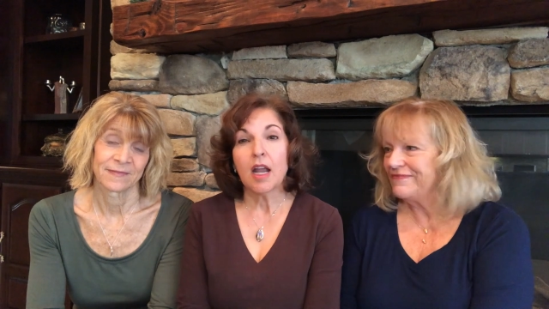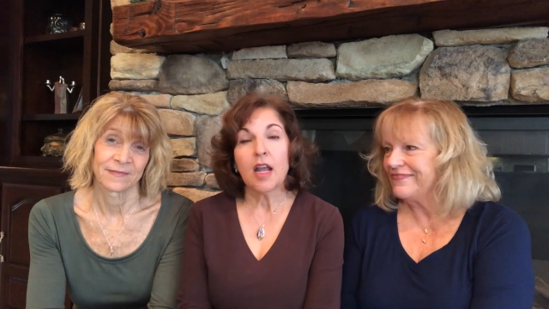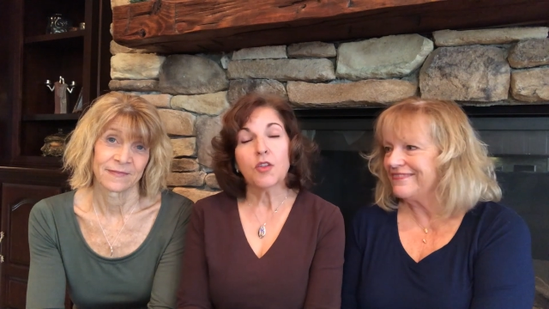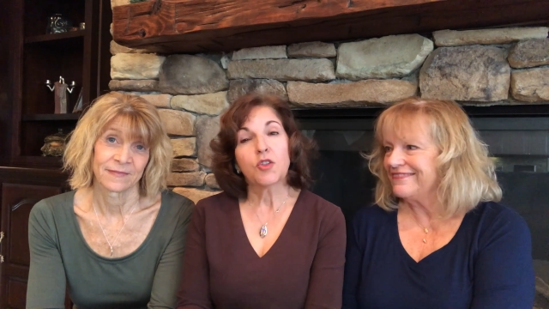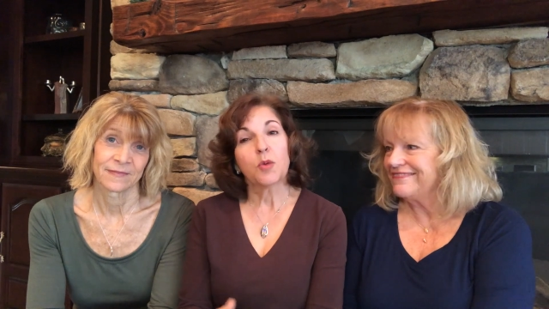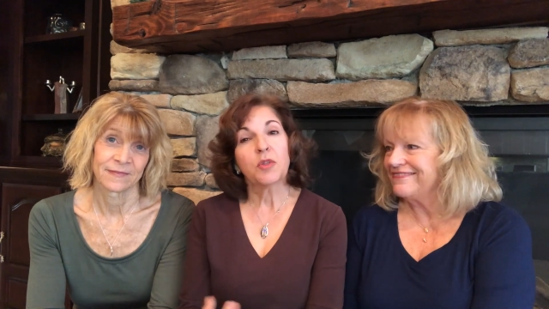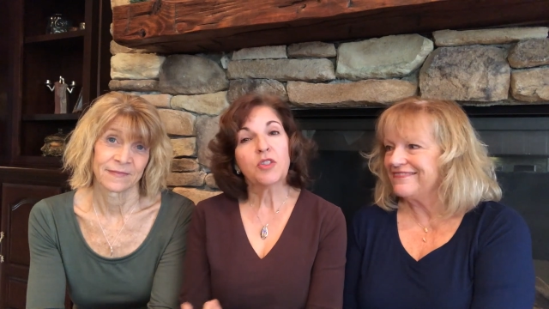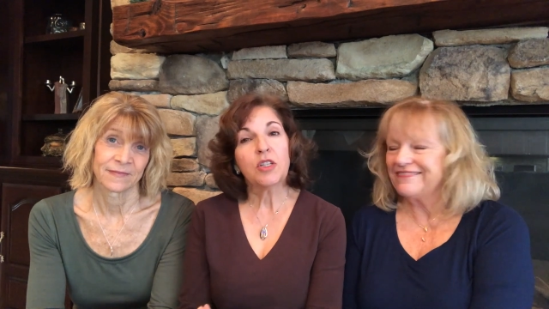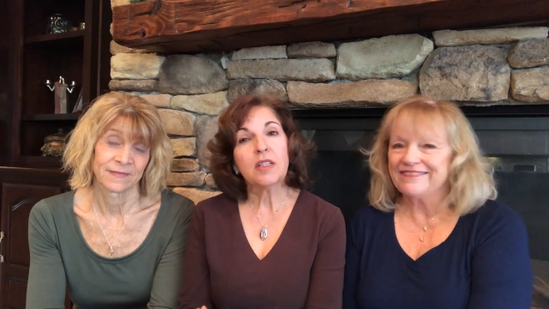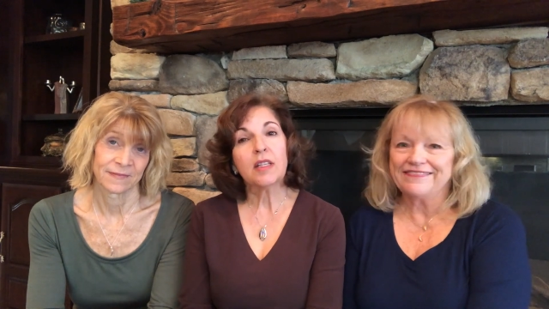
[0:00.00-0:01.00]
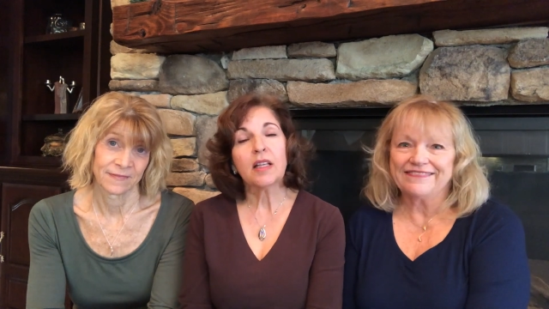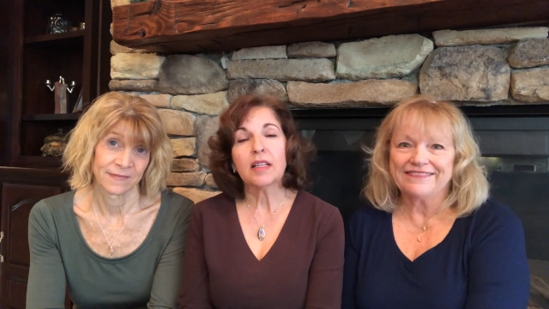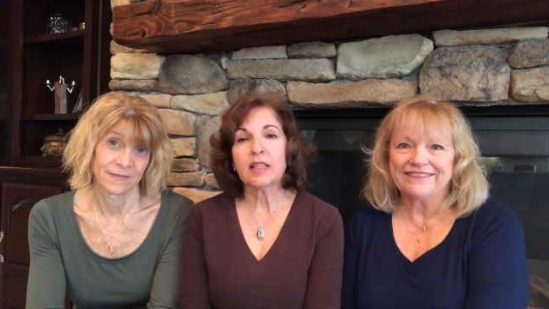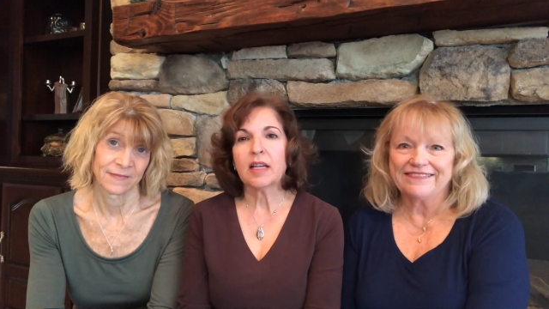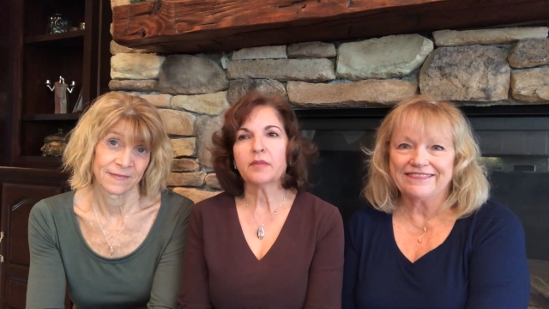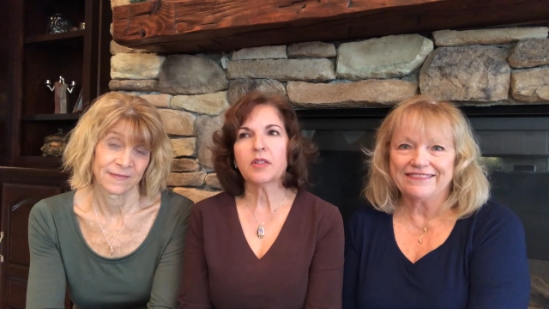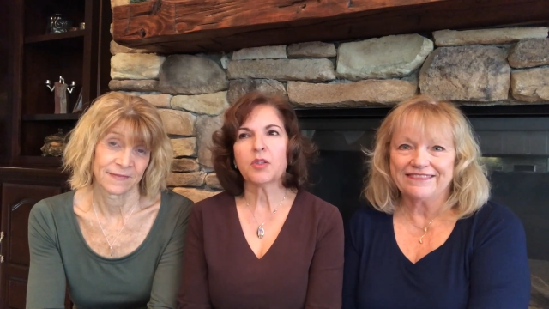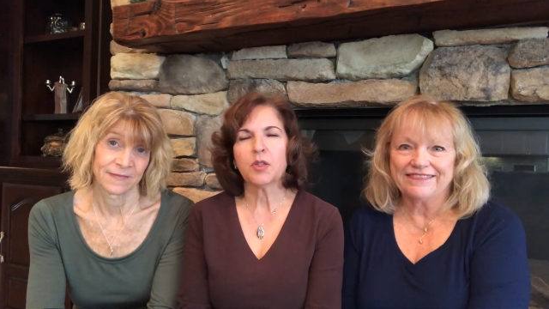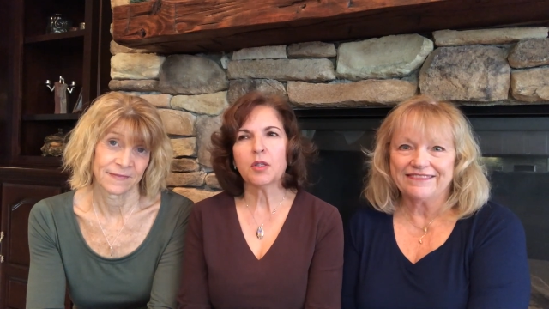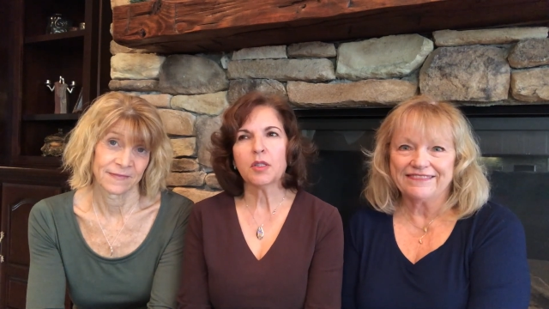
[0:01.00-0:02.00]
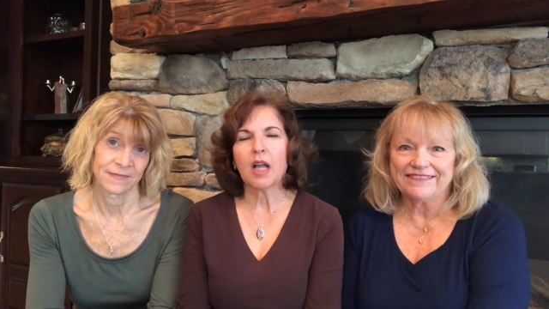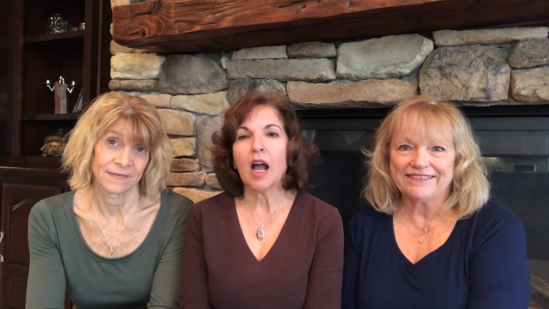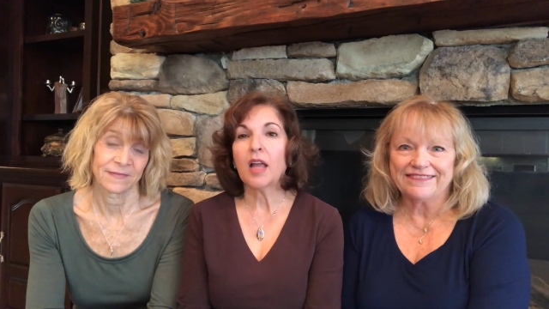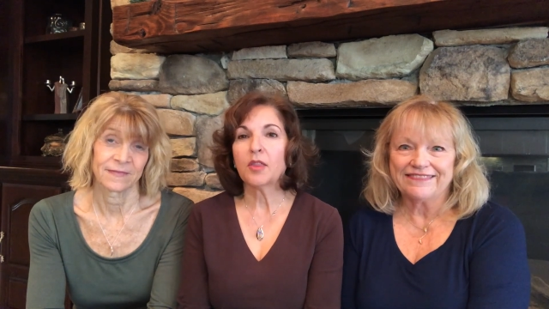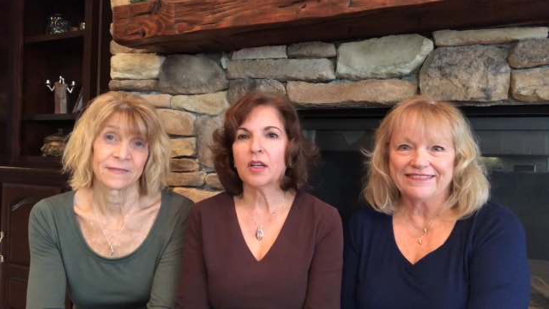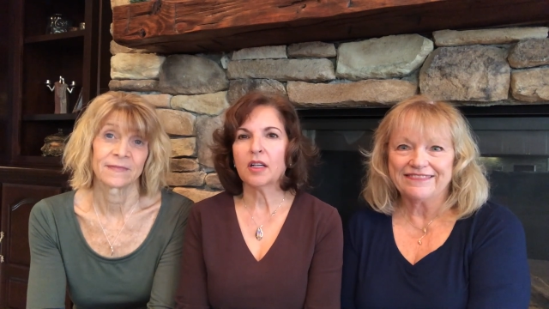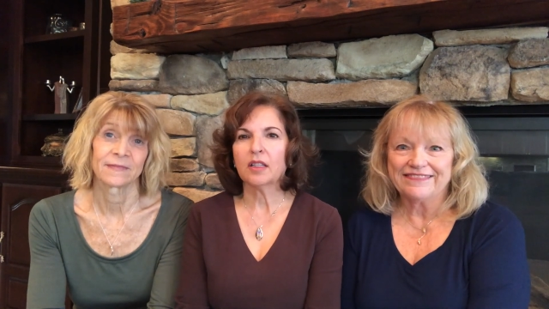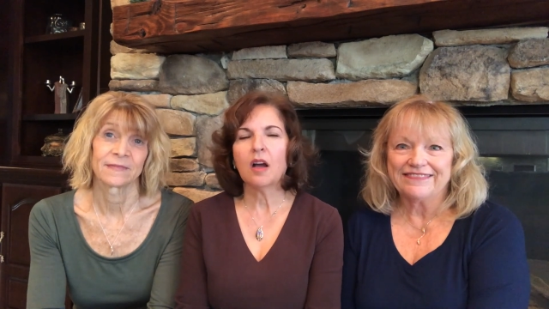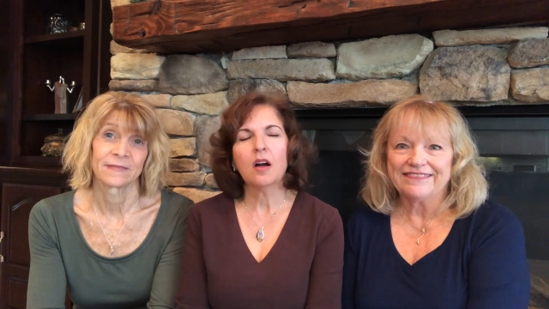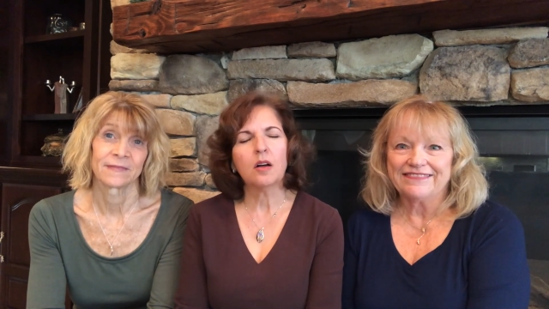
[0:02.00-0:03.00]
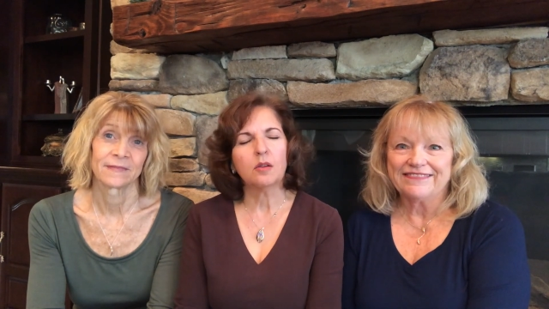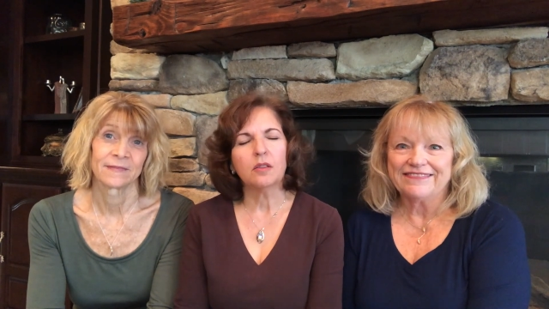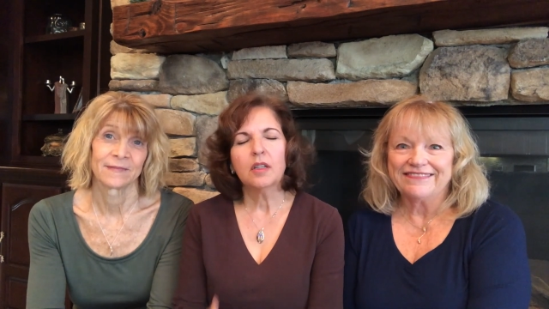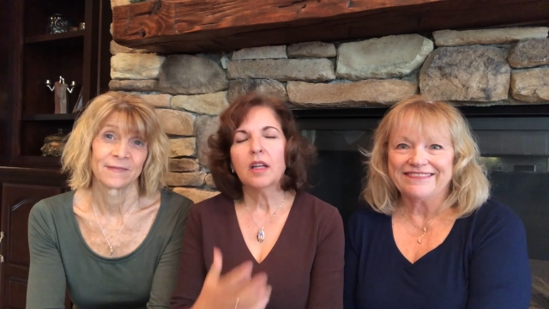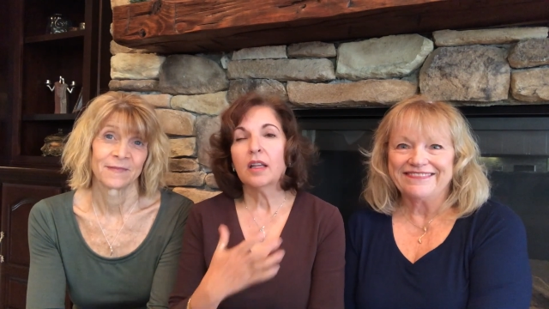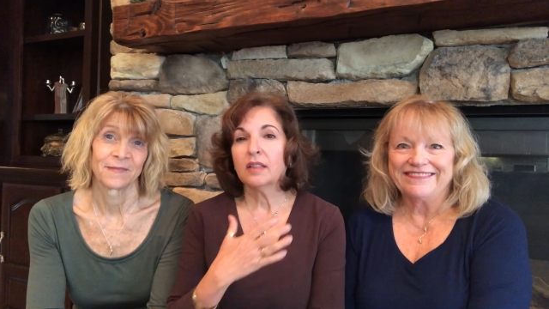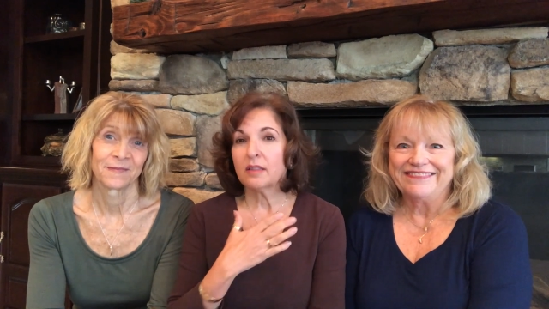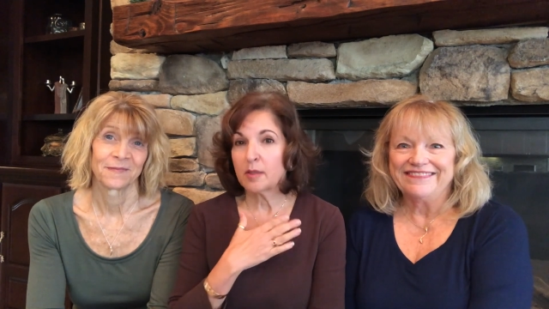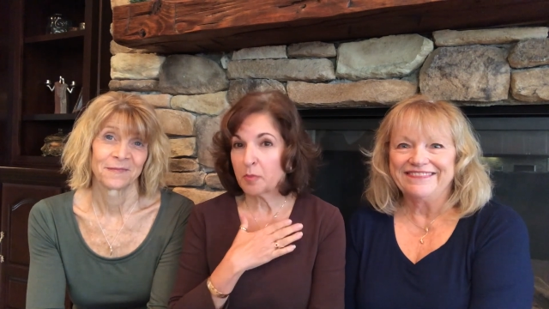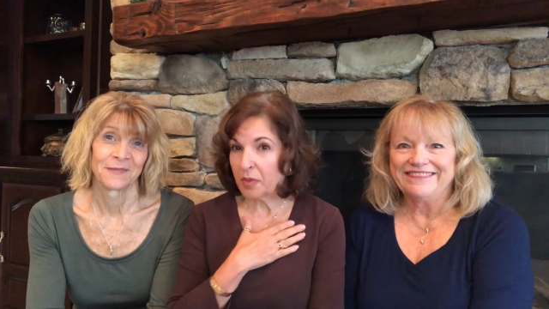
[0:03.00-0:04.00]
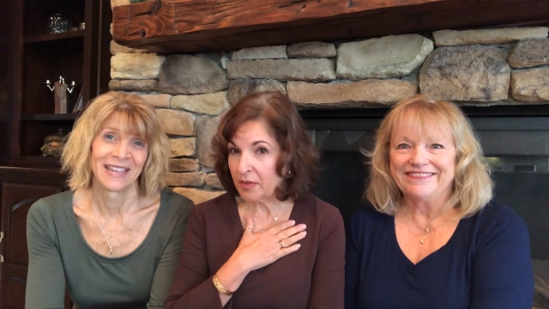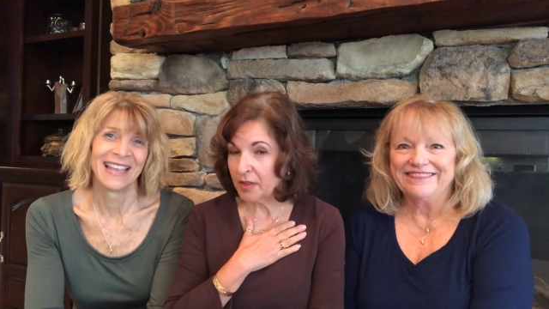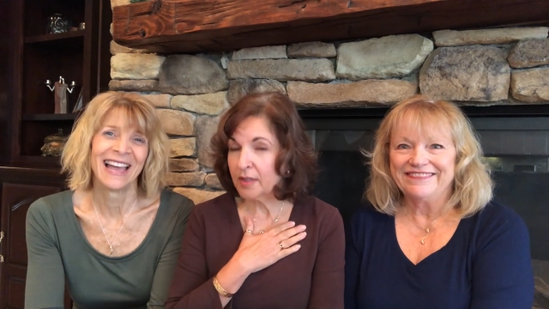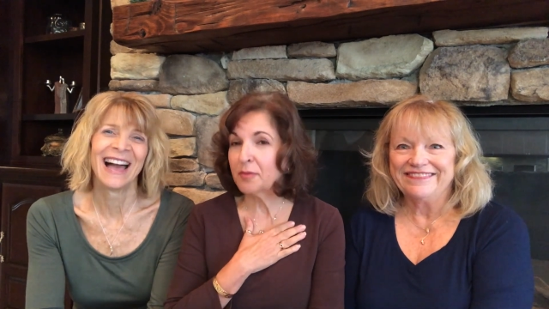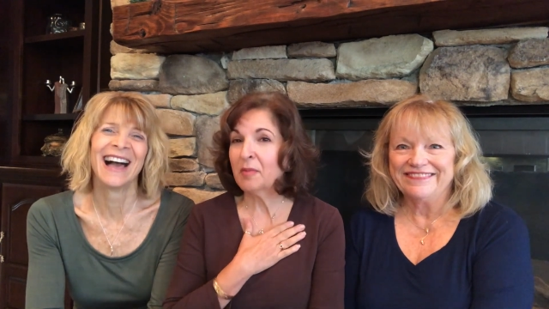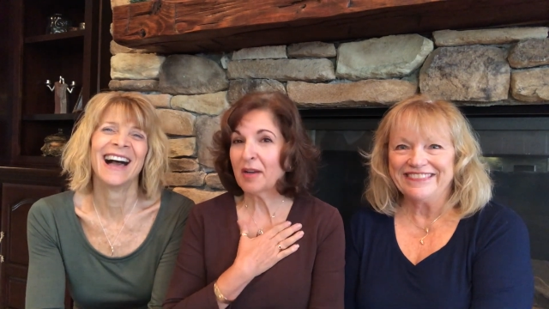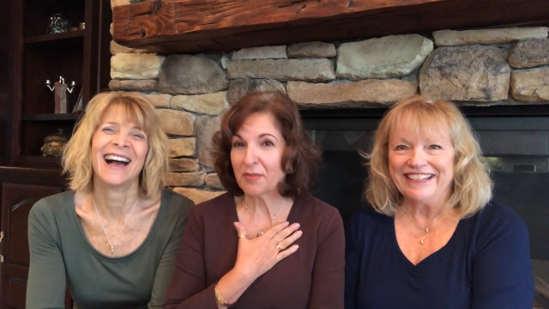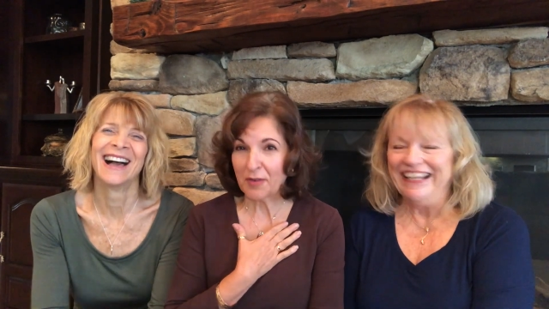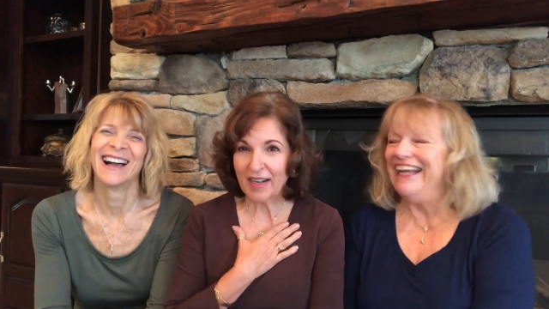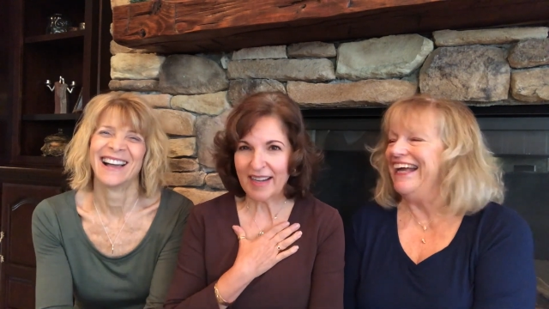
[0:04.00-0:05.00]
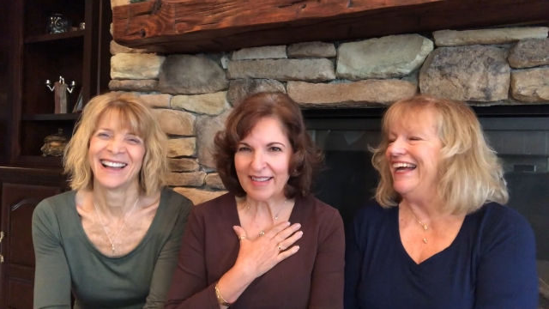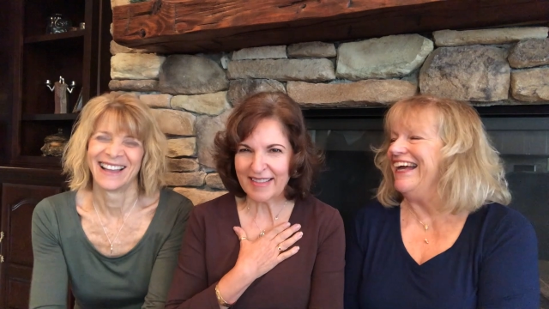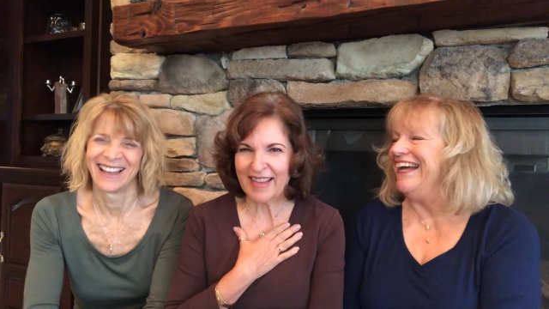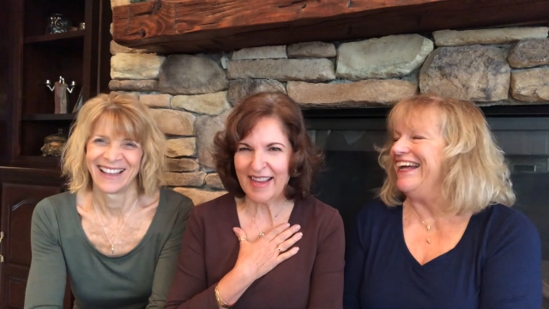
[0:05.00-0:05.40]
Speaker 1: So when she said, "Let's have dessert," I thought, "Oh, in the spirit of my friends."